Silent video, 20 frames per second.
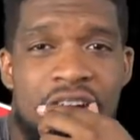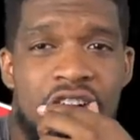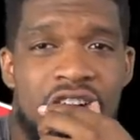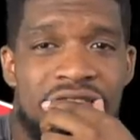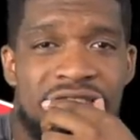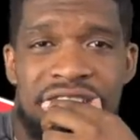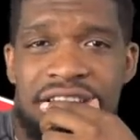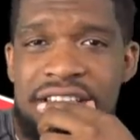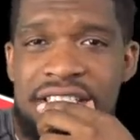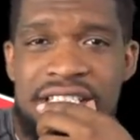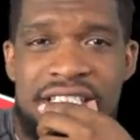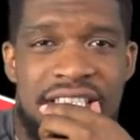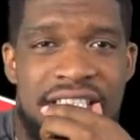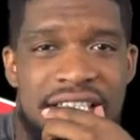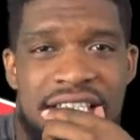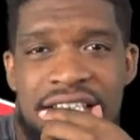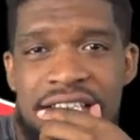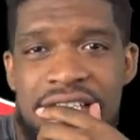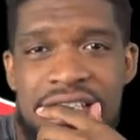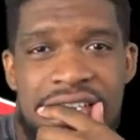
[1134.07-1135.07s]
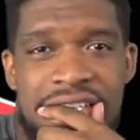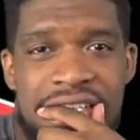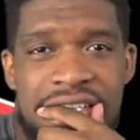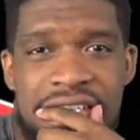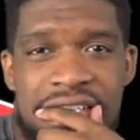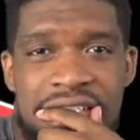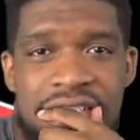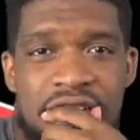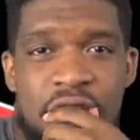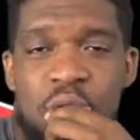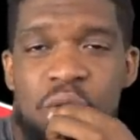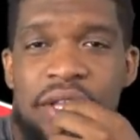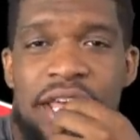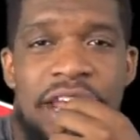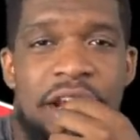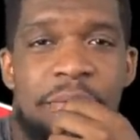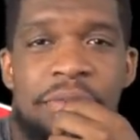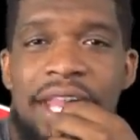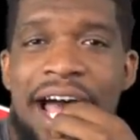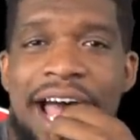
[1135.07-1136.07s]
Offense. Don't
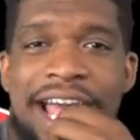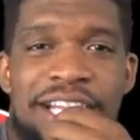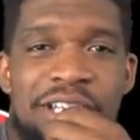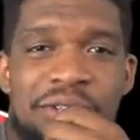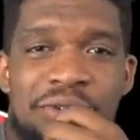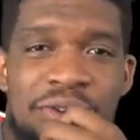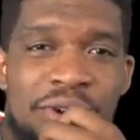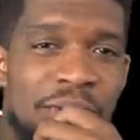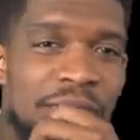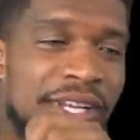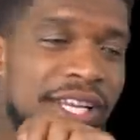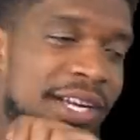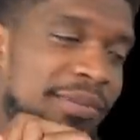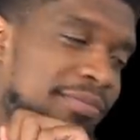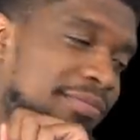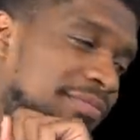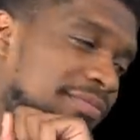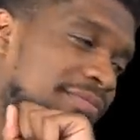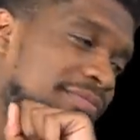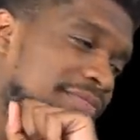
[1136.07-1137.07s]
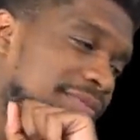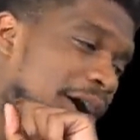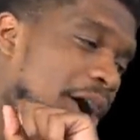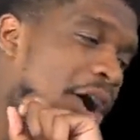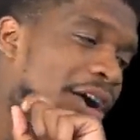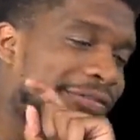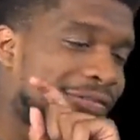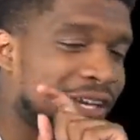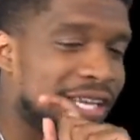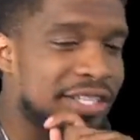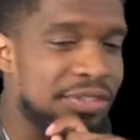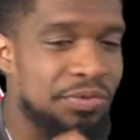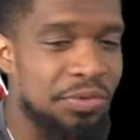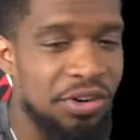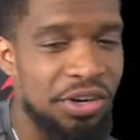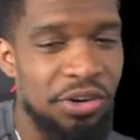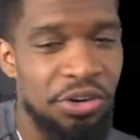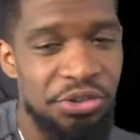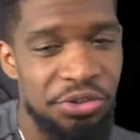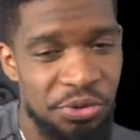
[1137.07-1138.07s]
let them lie to you. Don't let them offense.
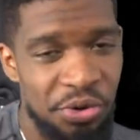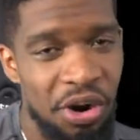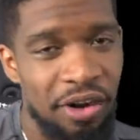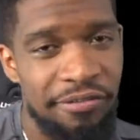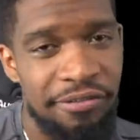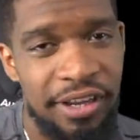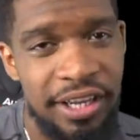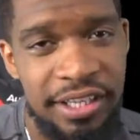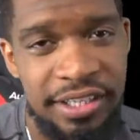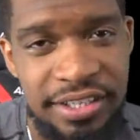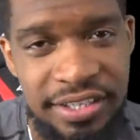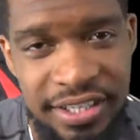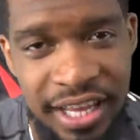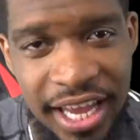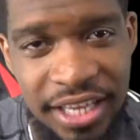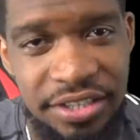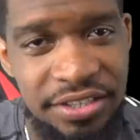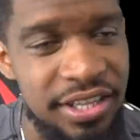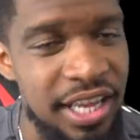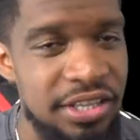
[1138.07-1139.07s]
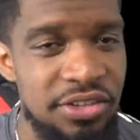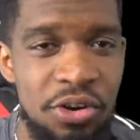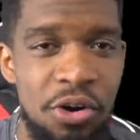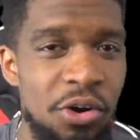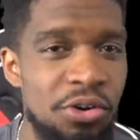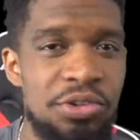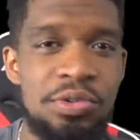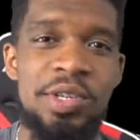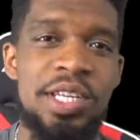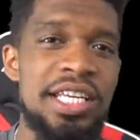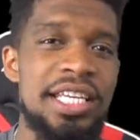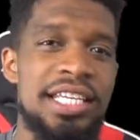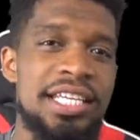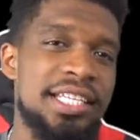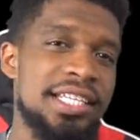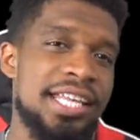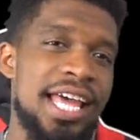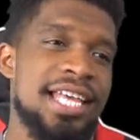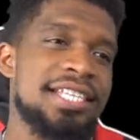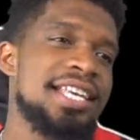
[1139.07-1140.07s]
Work on your offense. That's all you need.
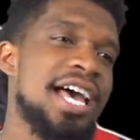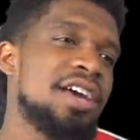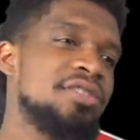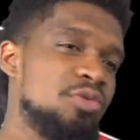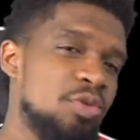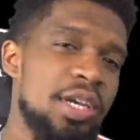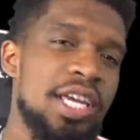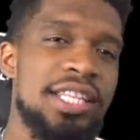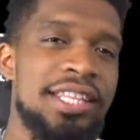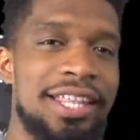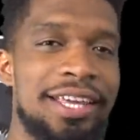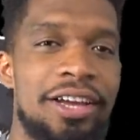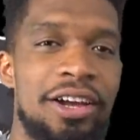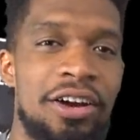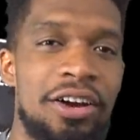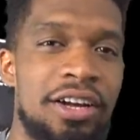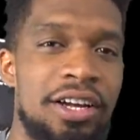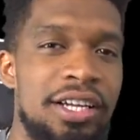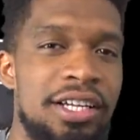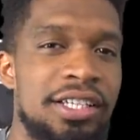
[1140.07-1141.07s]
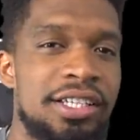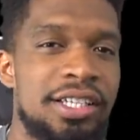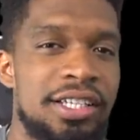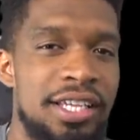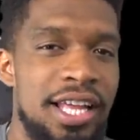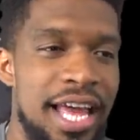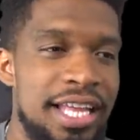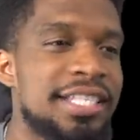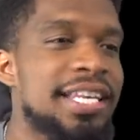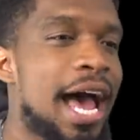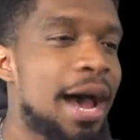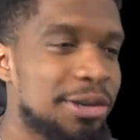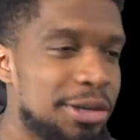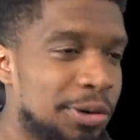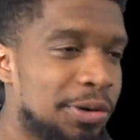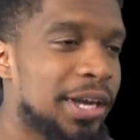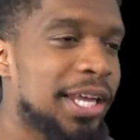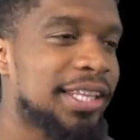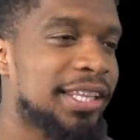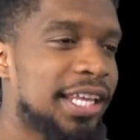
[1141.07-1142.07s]
That's how you get there. That's how
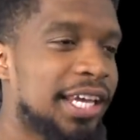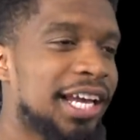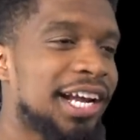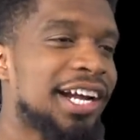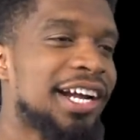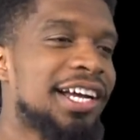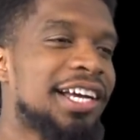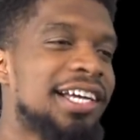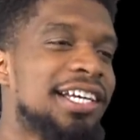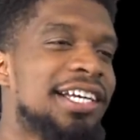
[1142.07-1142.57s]
you'll get there.